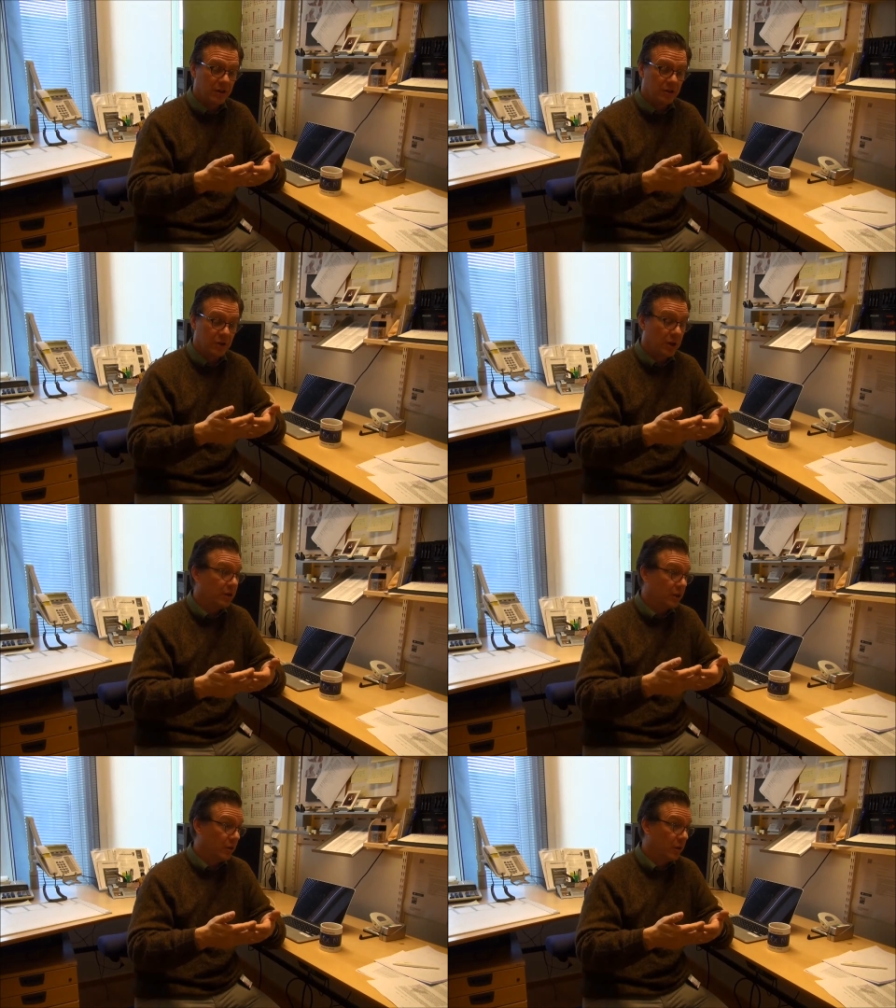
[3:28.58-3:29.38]

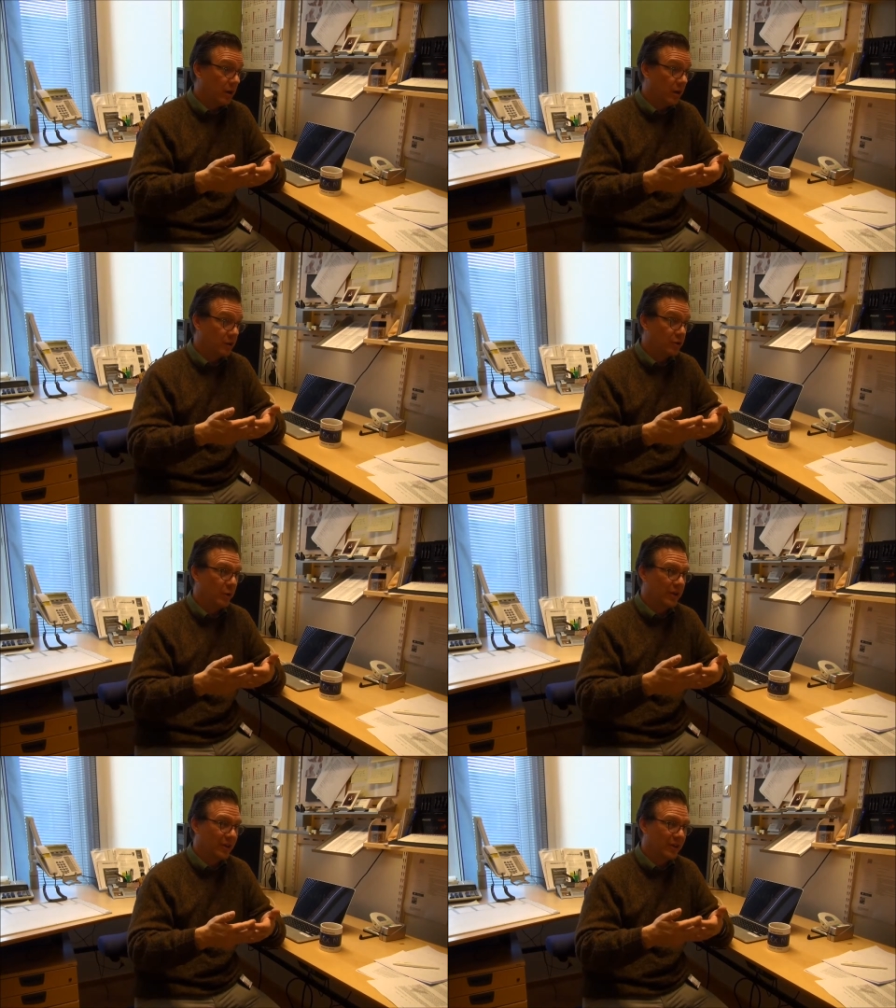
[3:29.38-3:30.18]
jointly, uh,
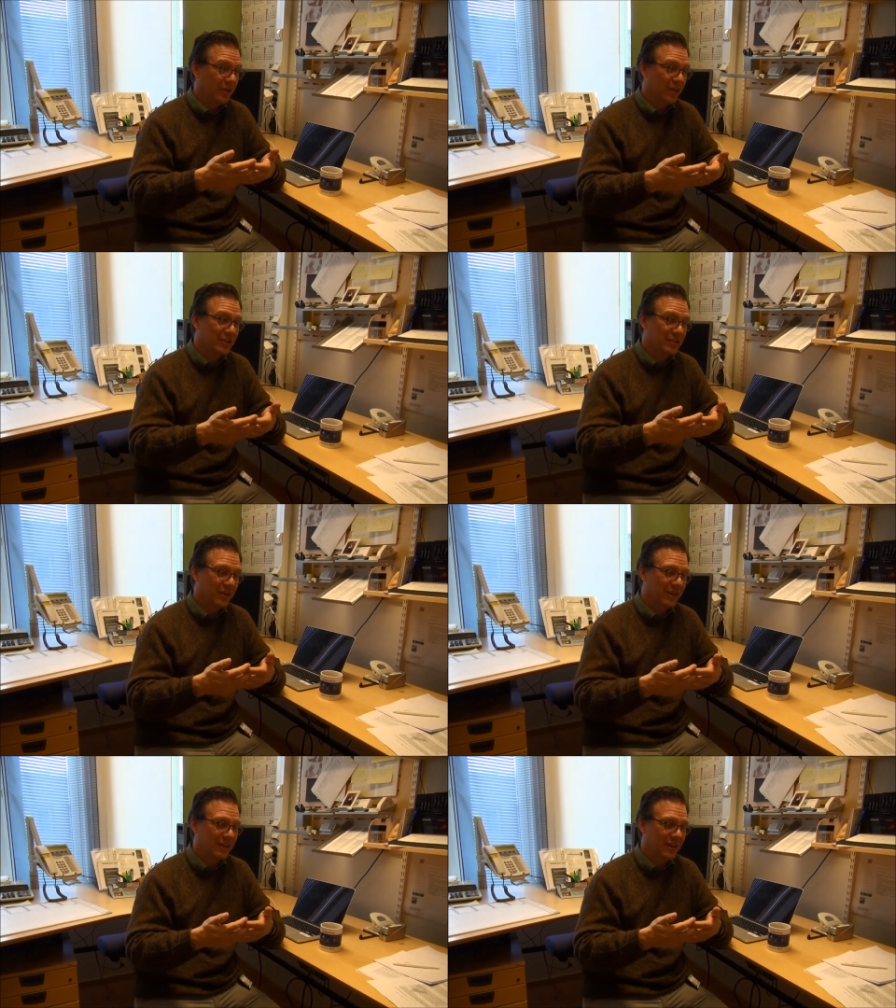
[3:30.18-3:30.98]
jointly launch
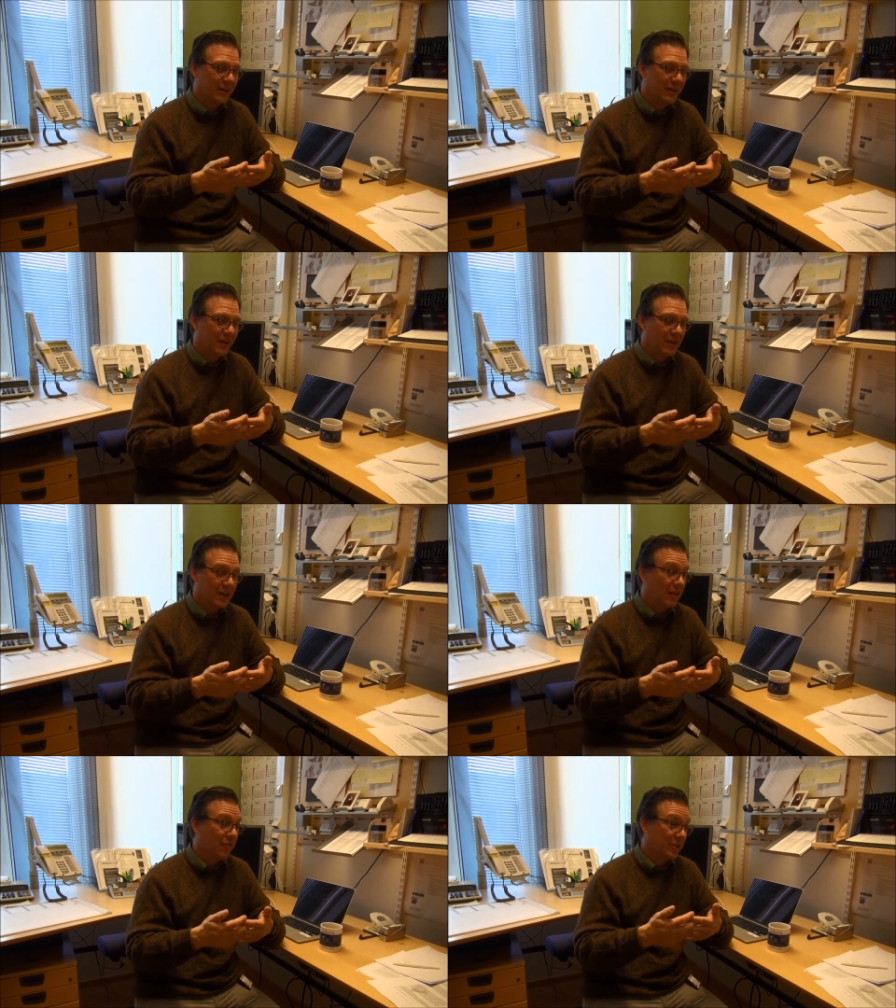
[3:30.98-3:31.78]
on uh,
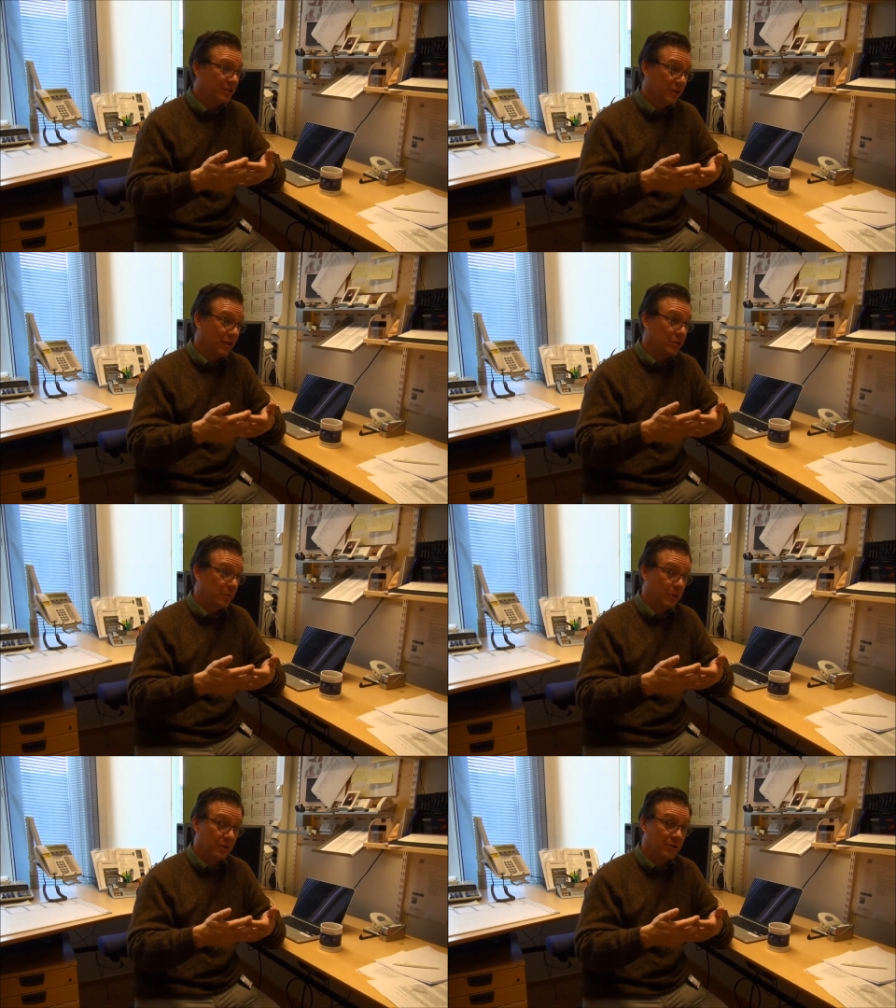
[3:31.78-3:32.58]
governance and
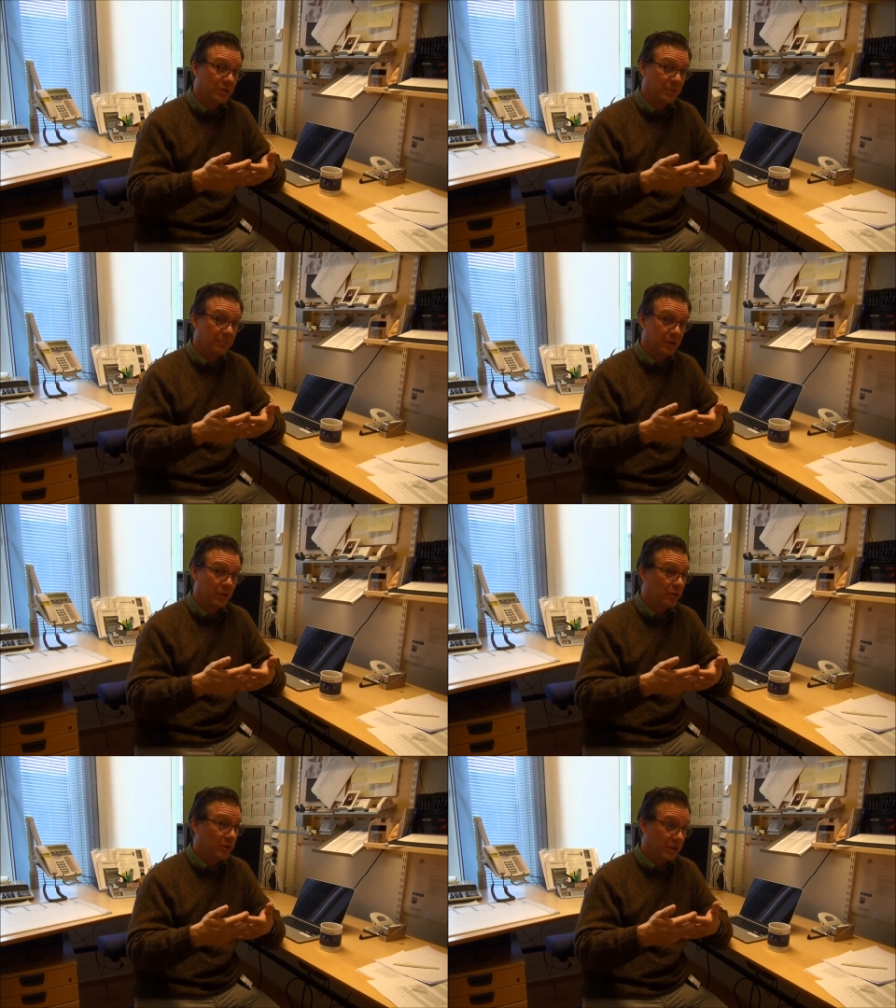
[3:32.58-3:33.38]
entrepreneurship in
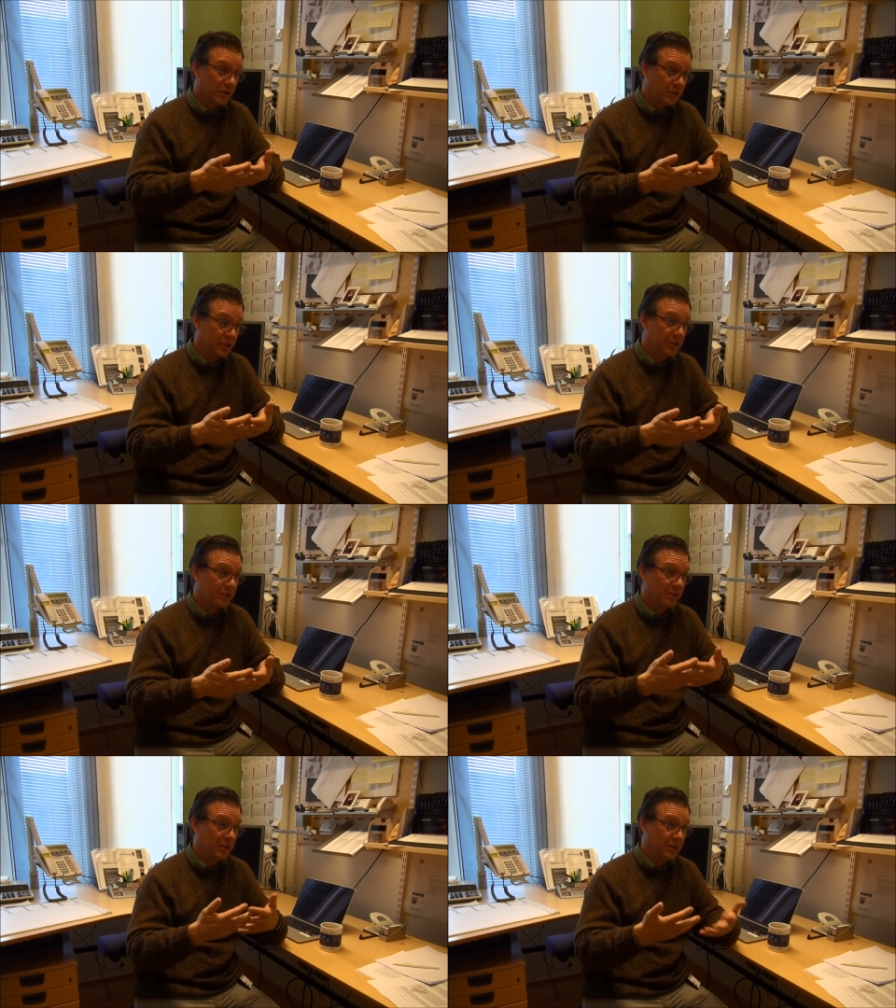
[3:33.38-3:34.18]
northern
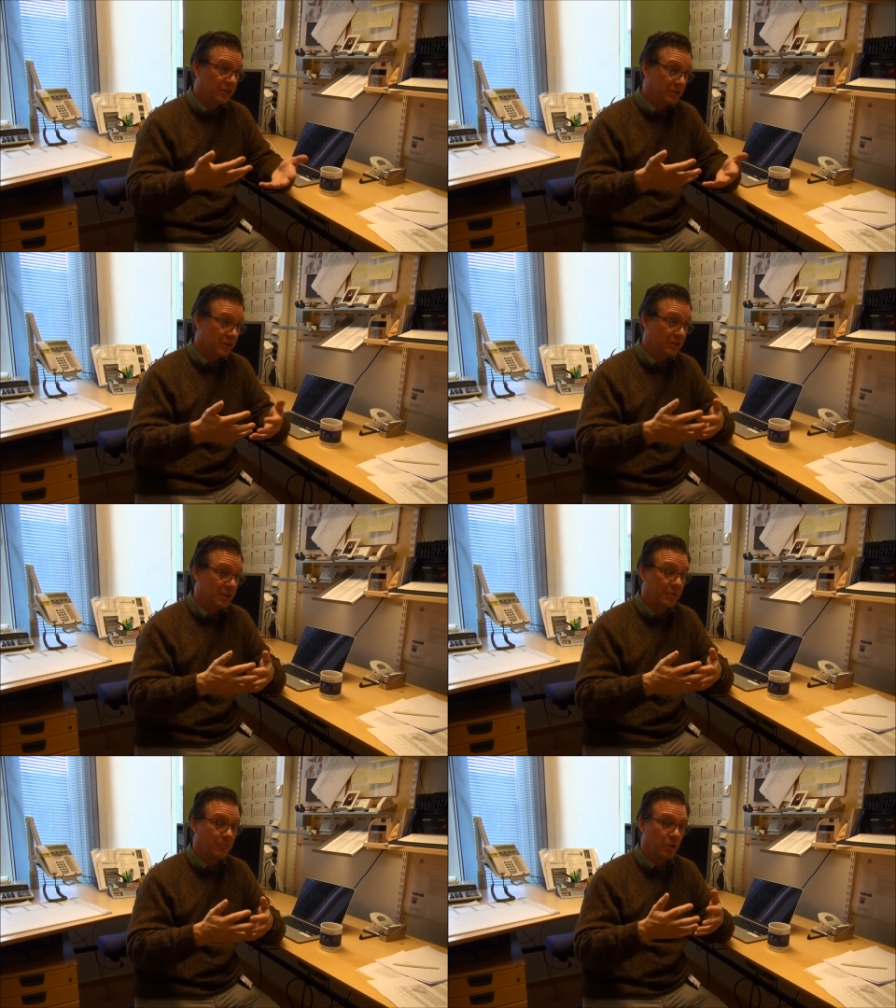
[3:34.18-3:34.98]
indigenous areas, the
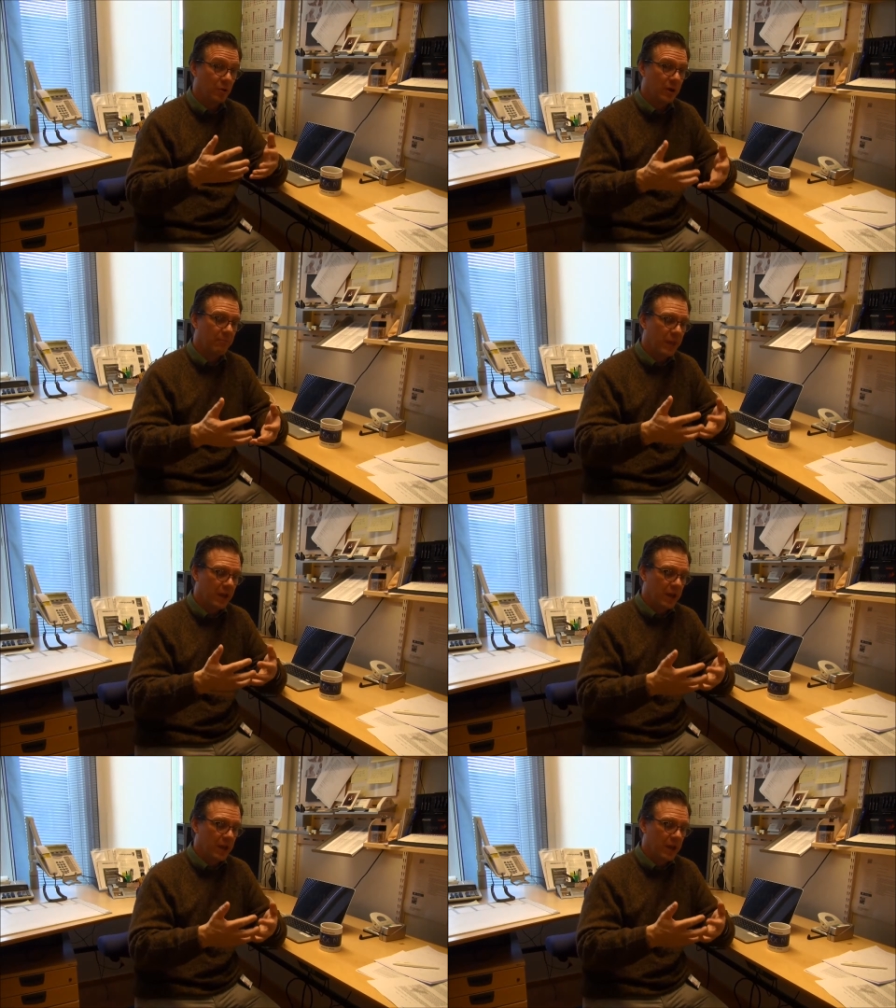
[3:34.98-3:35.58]
Genie program.